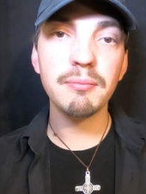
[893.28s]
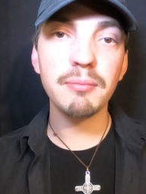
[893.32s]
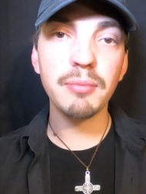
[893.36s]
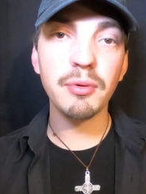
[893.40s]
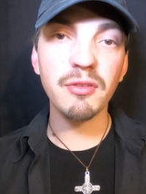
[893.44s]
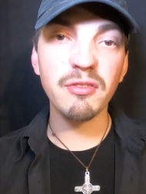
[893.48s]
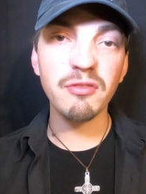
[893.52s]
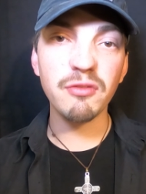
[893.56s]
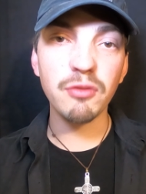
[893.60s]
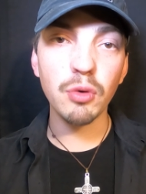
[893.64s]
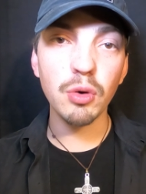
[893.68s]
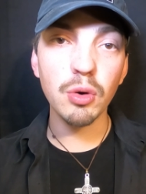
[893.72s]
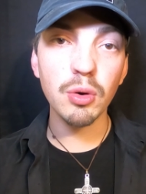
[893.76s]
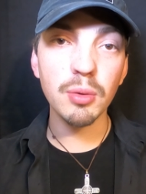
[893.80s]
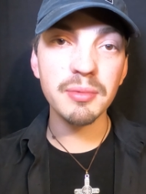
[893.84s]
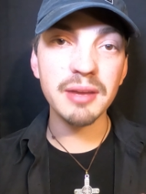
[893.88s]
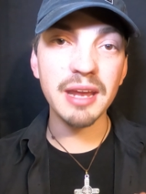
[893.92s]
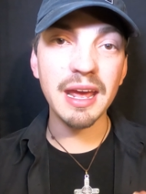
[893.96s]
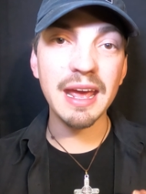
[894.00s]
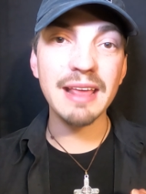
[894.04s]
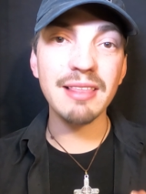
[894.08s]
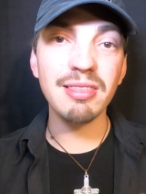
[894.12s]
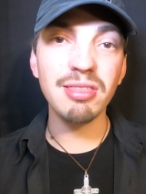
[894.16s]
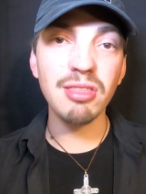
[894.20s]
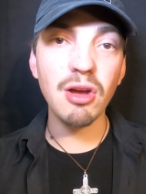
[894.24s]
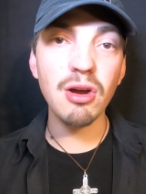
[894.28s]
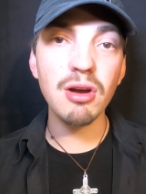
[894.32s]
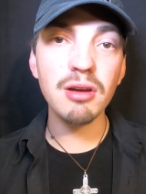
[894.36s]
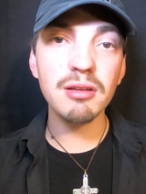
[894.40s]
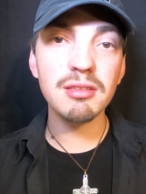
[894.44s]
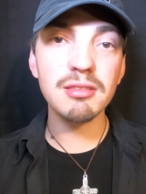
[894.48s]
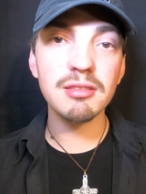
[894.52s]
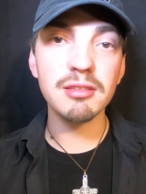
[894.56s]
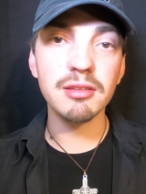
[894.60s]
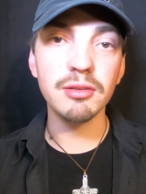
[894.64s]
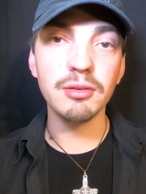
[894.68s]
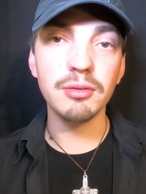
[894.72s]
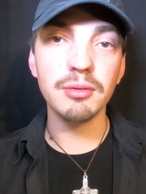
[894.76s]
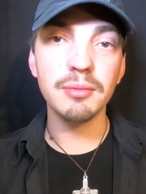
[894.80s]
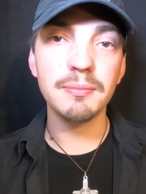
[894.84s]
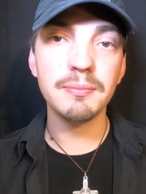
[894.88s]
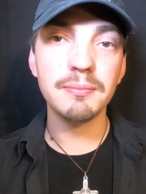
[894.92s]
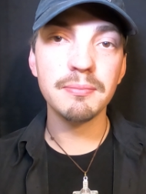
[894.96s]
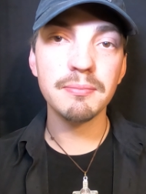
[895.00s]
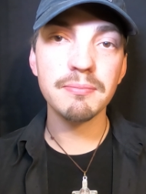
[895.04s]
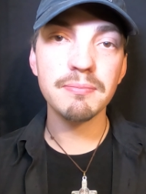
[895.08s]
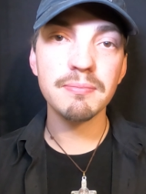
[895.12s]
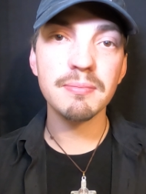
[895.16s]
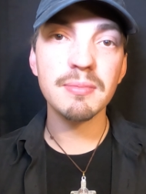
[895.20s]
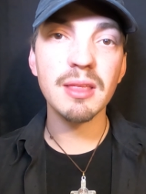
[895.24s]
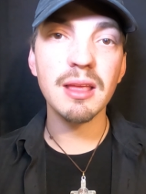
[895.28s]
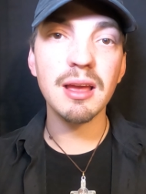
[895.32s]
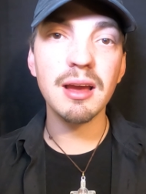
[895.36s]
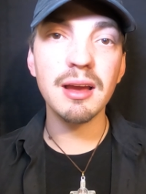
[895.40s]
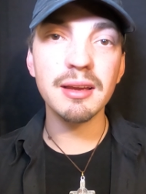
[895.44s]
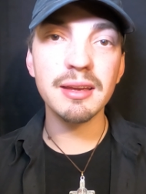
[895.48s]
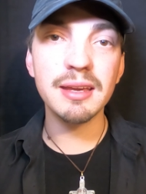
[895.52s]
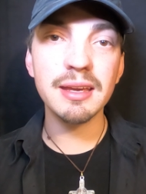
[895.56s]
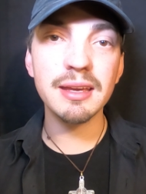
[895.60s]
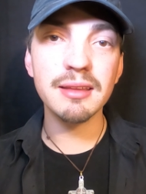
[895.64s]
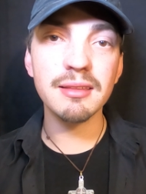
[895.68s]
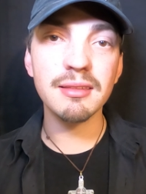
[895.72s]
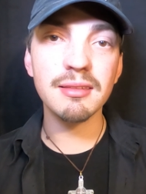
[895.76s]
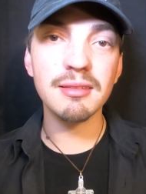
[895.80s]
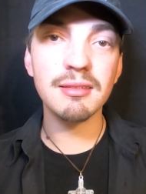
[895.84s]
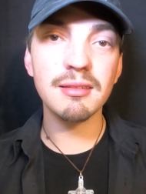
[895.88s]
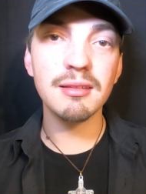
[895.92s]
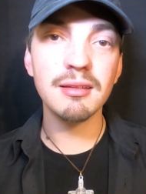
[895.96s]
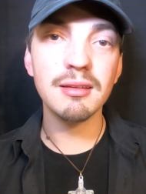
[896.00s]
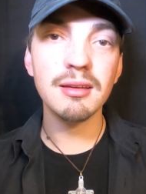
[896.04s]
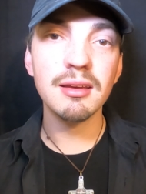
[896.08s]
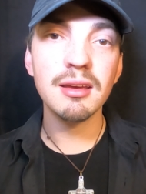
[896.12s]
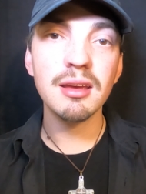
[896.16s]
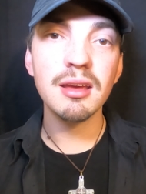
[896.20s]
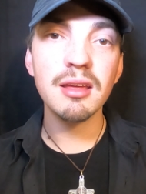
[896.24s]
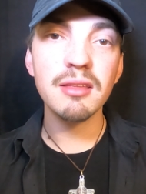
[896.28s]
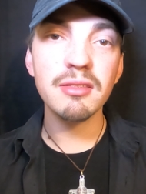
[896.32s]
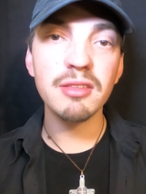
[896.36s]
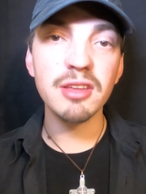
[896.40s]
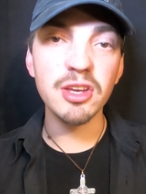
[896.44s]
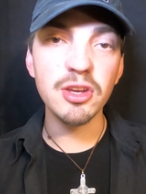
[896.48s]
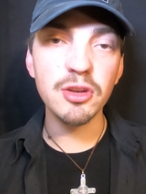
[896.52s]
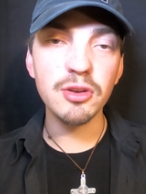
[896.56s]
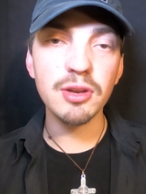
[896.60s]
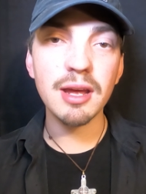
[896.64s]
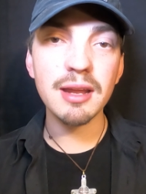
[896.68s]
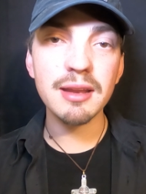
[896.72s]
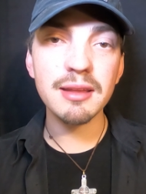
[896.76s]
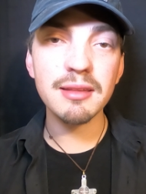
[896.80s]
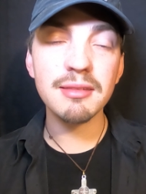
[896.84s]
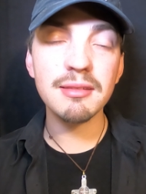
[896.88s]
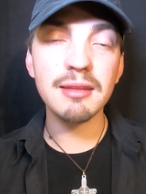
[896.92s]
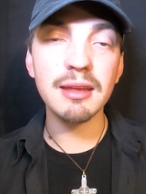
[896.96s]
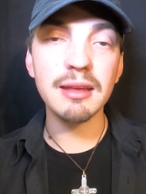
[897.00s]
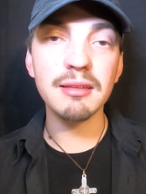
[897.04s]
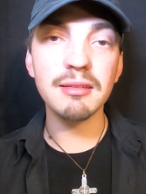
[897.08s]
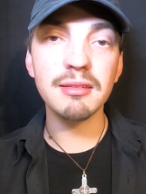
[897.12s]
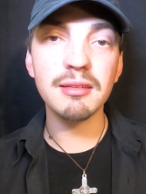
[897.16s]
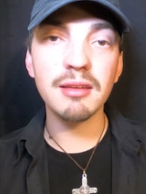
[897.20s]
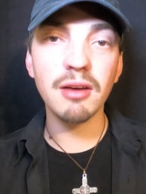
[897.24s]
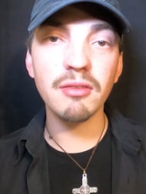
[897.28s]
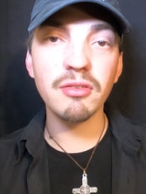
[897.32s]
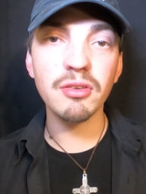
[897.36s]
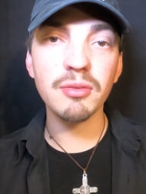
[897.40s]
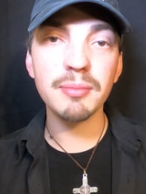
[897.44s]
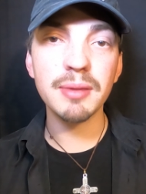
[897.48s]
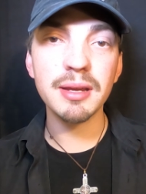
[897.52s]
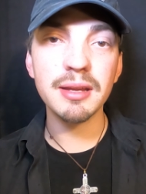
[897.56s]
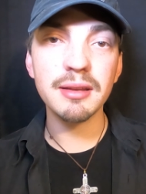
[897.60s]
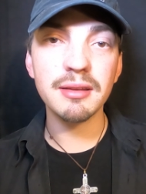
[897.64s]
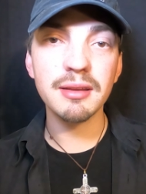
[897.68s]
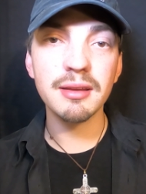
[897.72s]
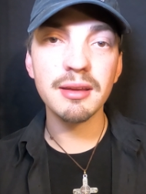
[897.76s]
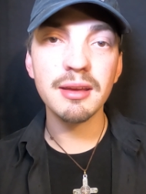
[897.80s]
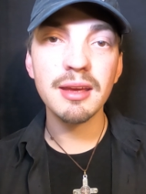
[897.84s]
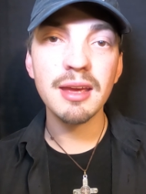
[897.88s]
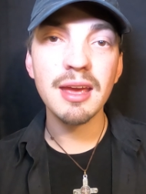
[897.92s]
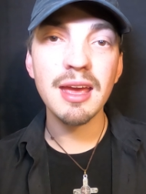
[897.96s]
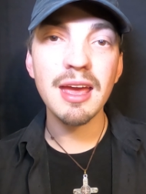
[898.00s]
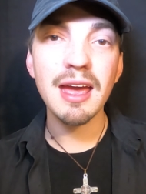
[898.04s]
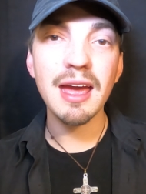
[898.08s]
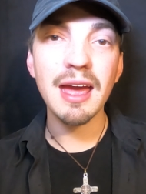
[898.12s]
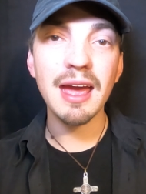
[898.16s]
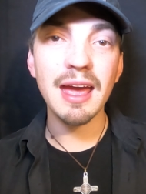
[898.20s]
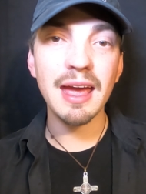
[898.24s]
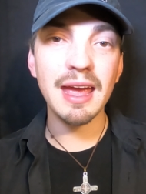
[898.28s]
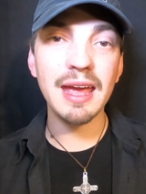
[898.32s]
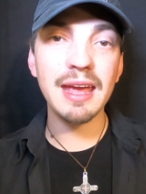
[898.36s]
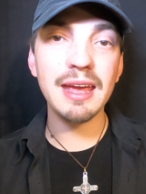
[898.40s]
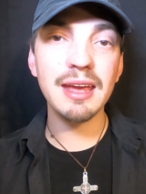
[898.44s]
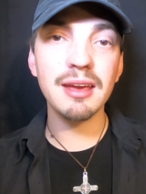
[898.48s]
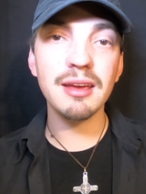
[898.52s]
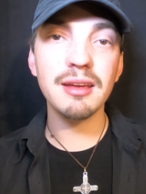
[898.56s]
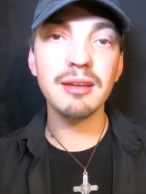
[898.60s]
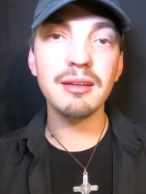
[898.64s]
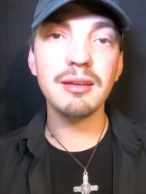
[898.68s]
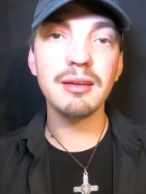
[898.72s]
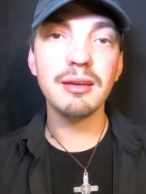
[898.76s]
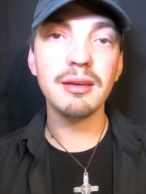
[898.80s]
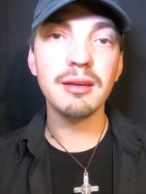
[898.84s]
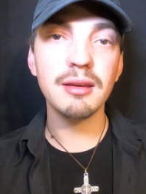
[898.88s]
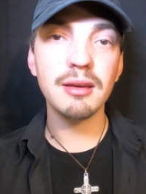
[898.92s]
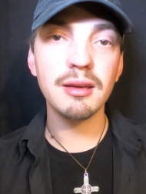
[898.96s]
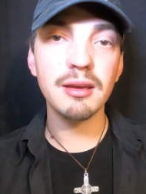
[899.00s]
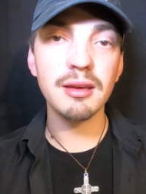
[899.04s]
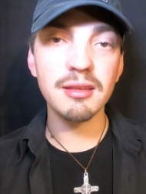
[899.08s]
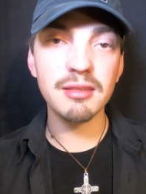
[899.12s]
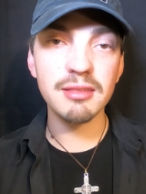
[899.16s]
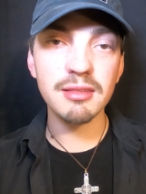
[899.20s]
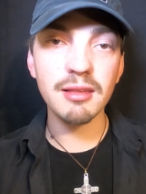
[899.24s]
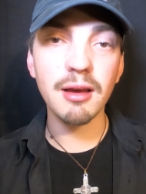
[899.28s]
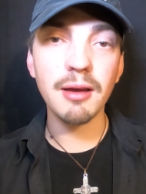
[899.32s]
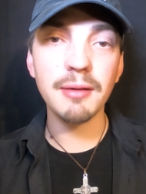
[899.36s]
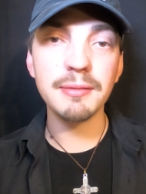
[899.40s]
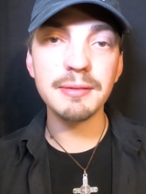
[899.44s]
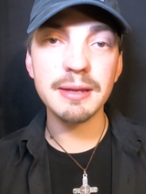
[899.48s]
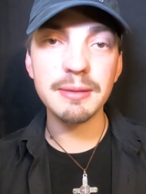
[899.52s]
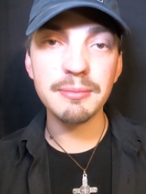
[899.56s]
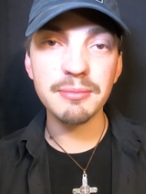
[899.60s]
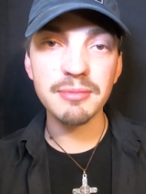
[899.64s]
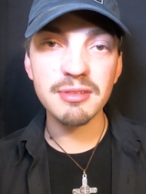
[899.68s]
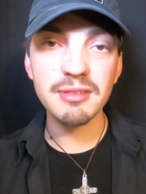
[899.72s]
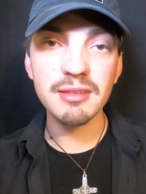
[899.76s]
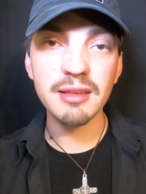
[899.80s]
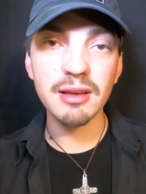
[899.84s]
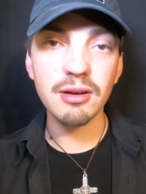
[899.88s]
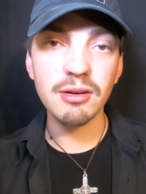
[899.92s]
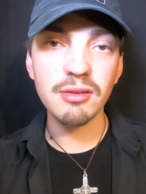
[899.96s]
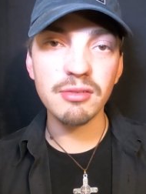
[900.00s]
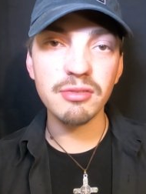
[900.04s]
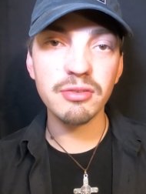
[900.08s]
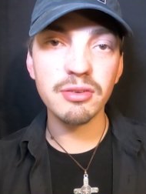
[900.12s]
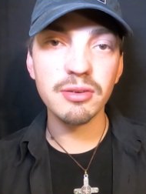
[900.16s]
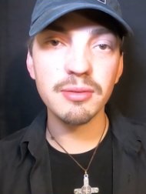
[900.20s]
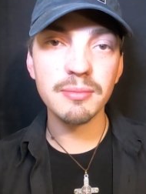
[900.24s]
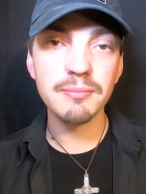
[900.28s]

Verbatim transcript: performed a lawsuit against the United States government, and Hasan himself.